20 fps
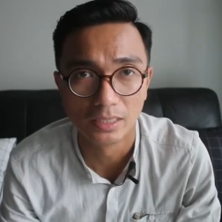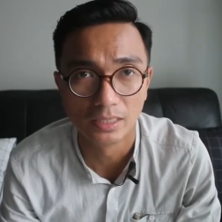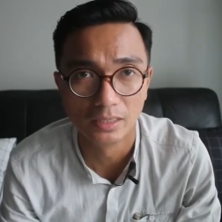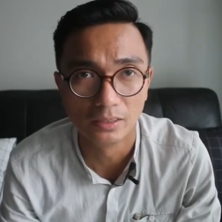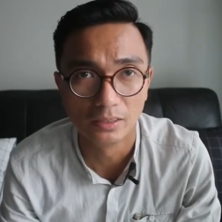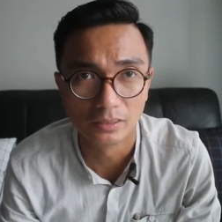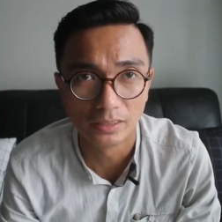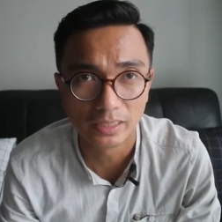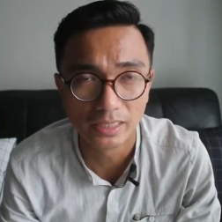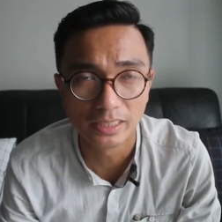
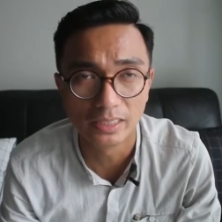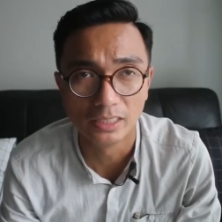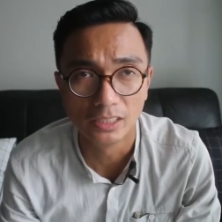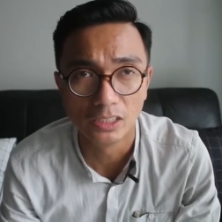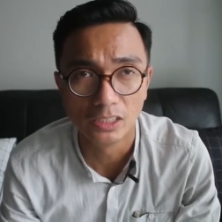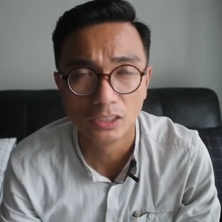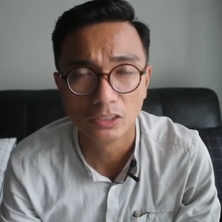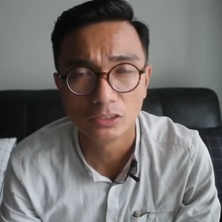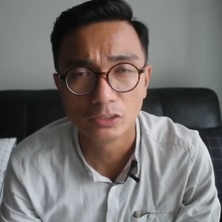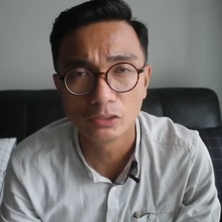Okay,
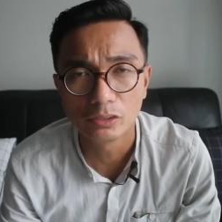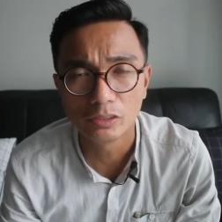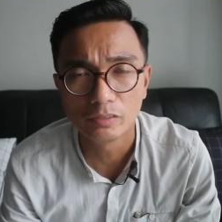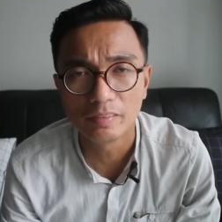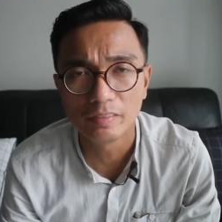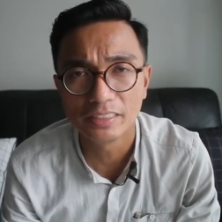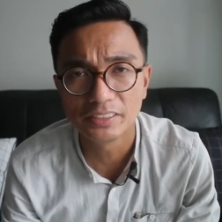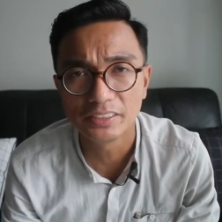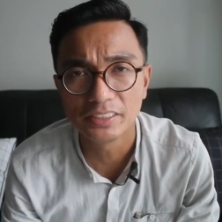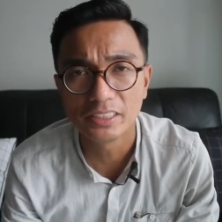so if
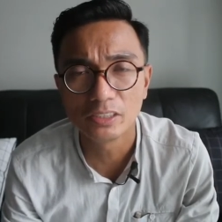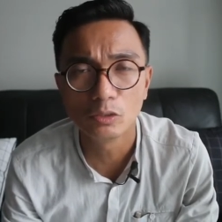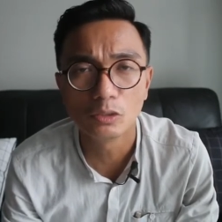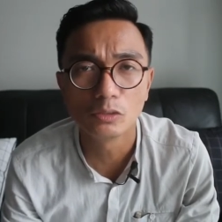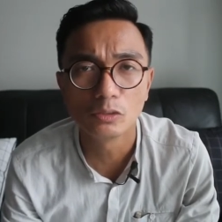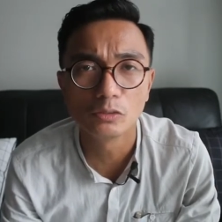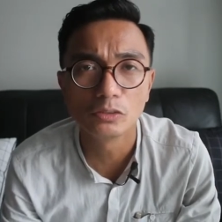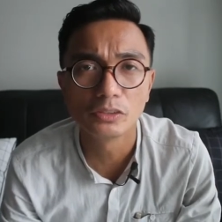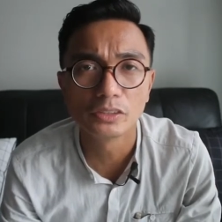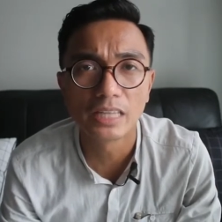let's say you
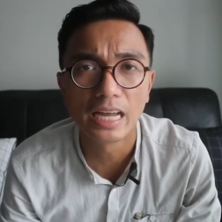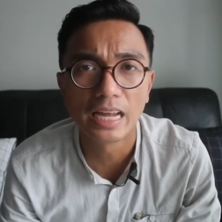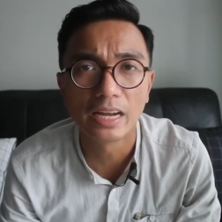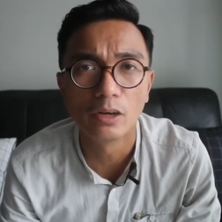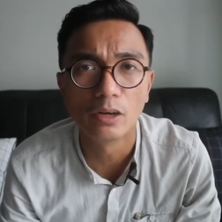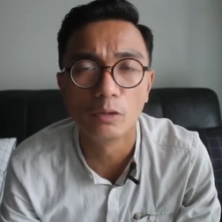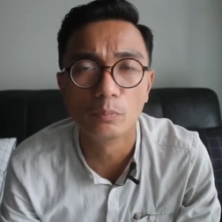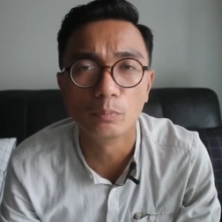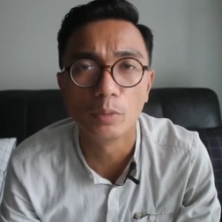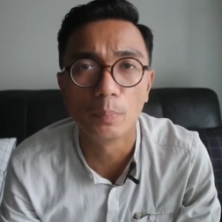want to start
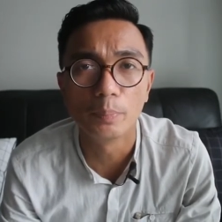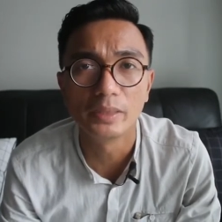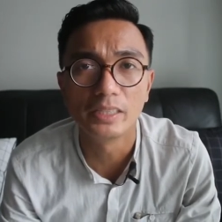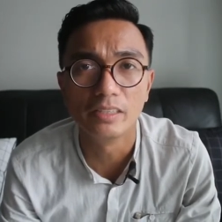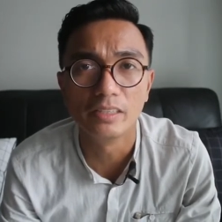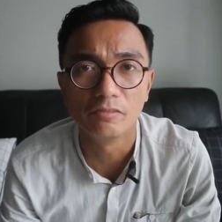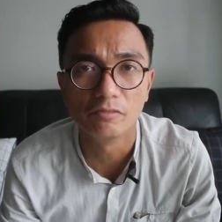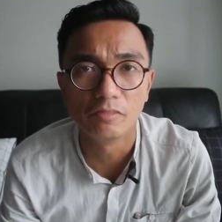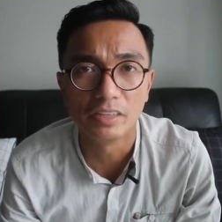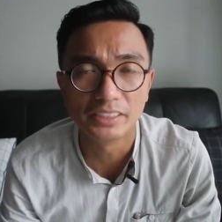on
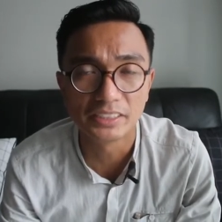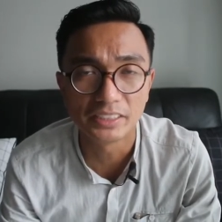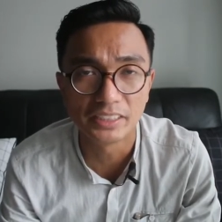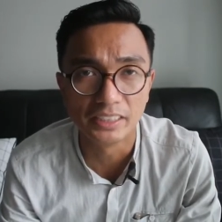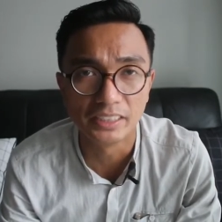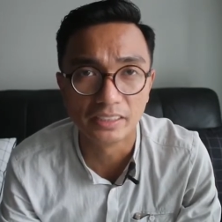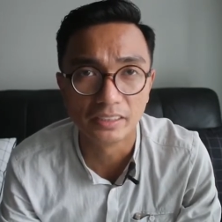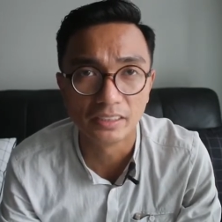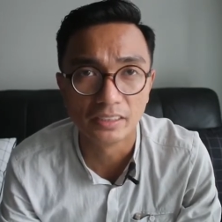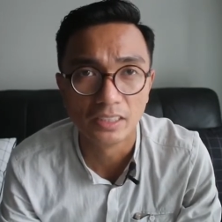property
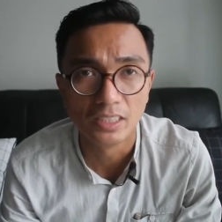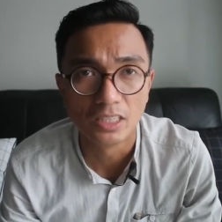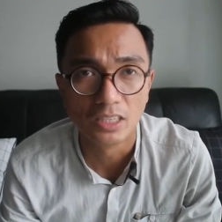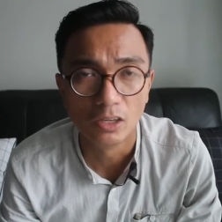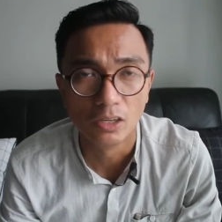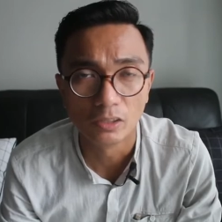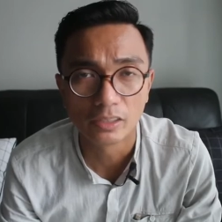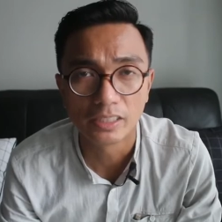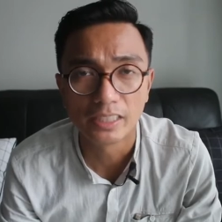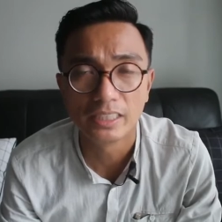investing,
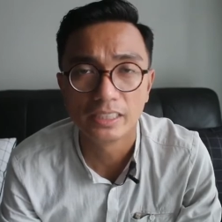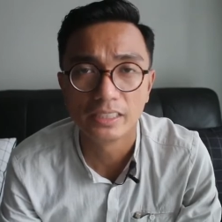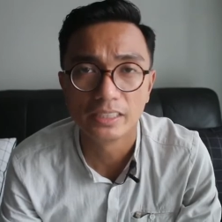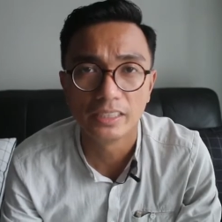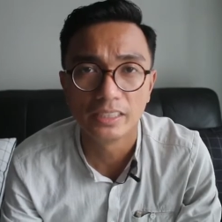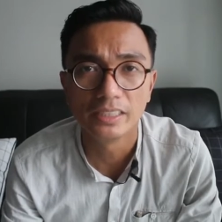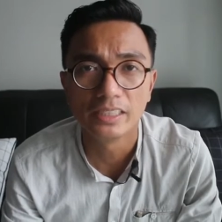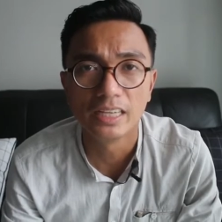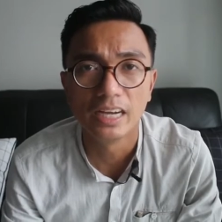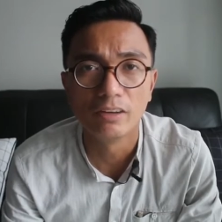okay,
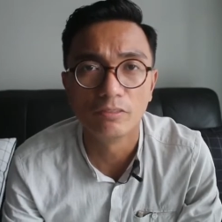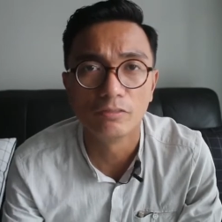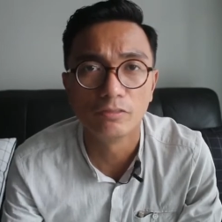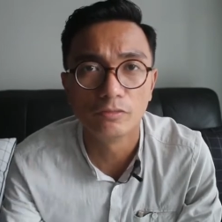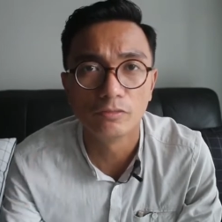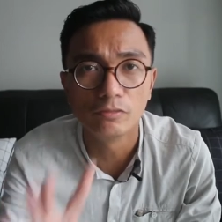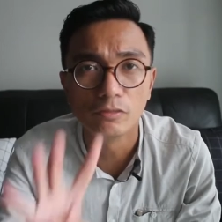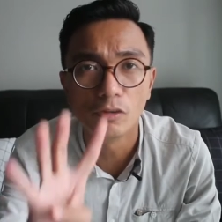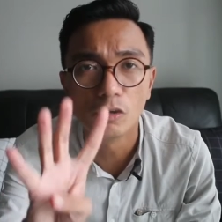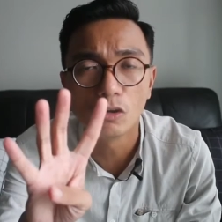here are
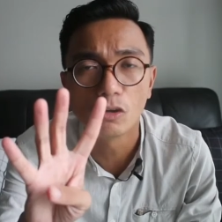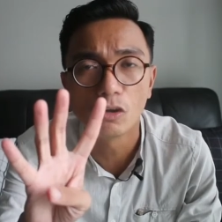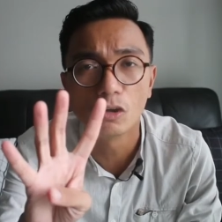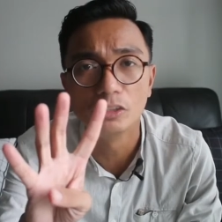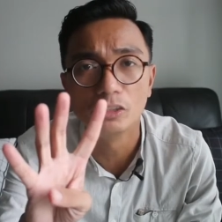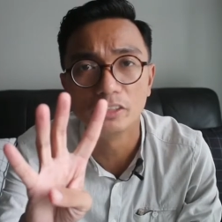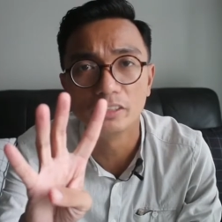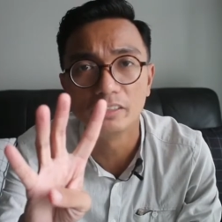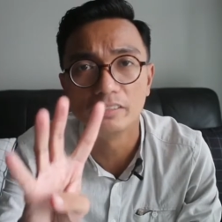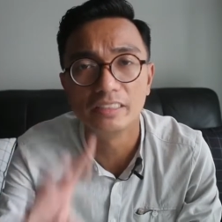4
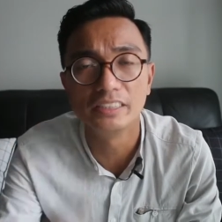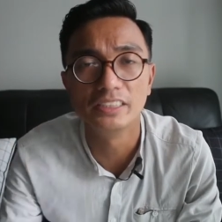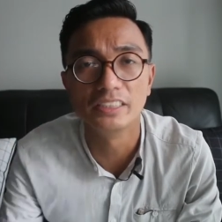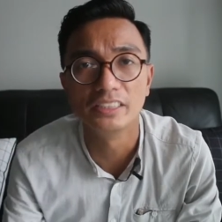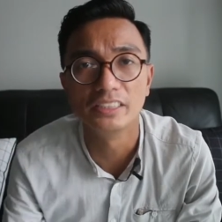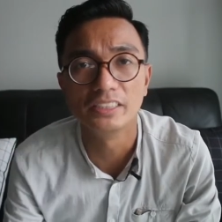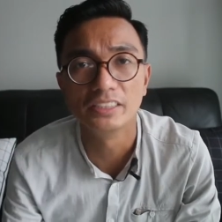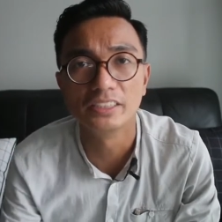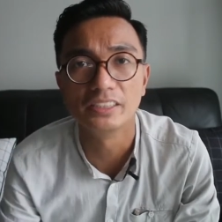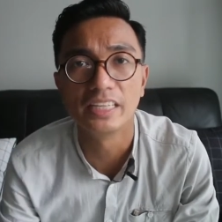
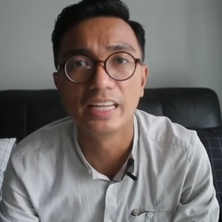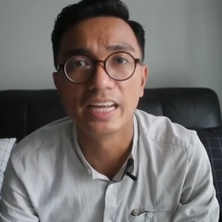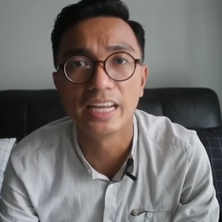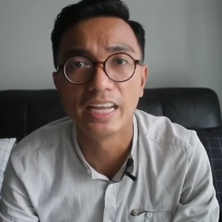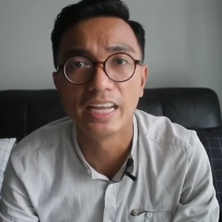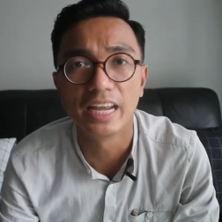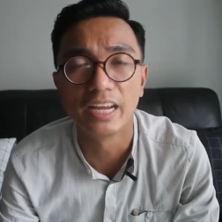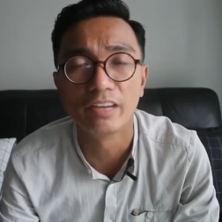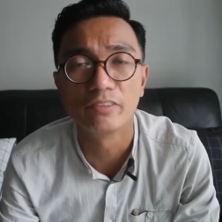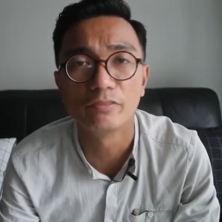considerations that I
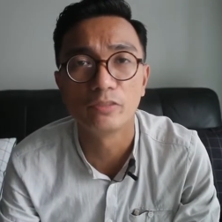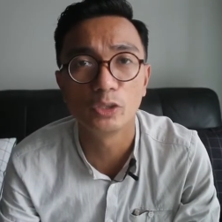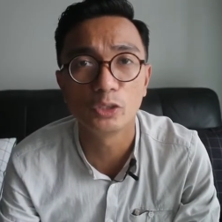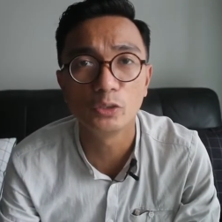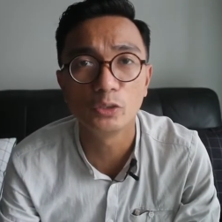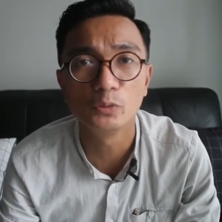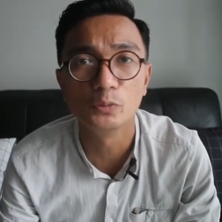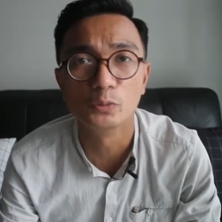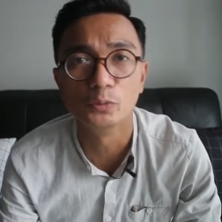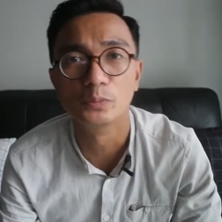have for
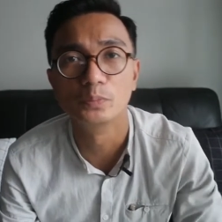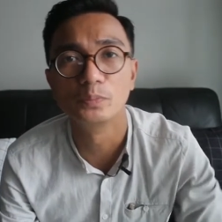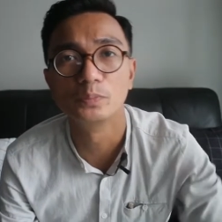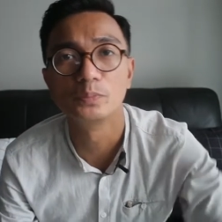you.